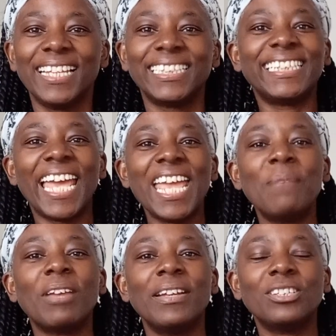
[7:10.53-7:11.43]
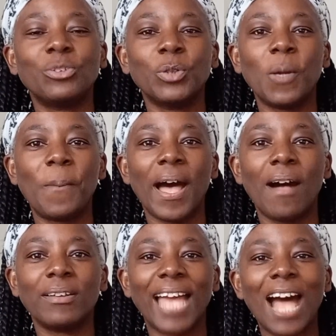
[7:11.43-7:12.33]
Today I'm going to talk
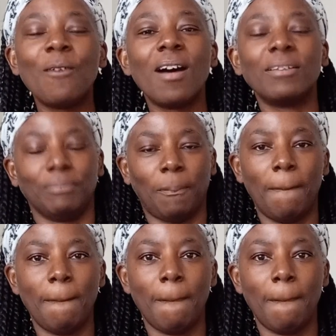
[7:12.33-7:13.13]
about how... Mm,